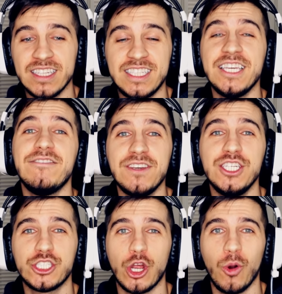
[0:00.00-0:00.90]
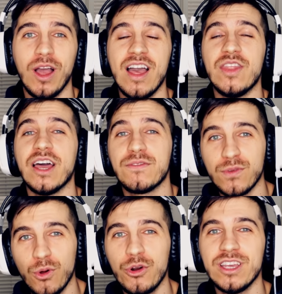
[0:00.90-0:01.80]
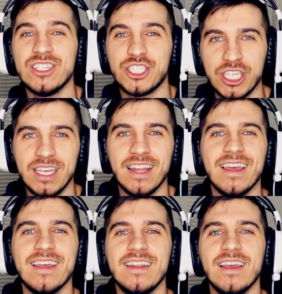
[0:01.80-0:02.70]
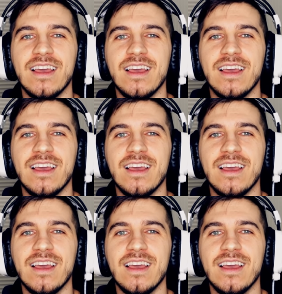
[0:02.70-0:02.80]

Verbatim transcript: TV show that Florian cheated,